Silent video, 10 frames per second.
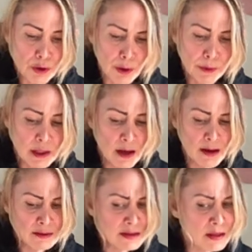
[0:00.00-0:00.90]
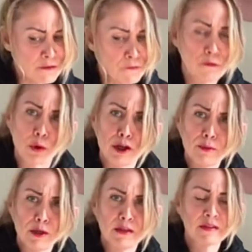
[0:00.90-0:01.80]
probably has like 40
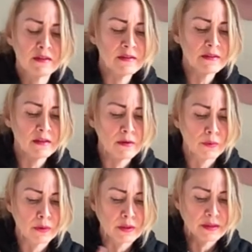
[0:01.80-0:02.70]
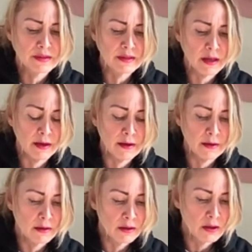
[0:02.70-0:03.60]
pieces, it was like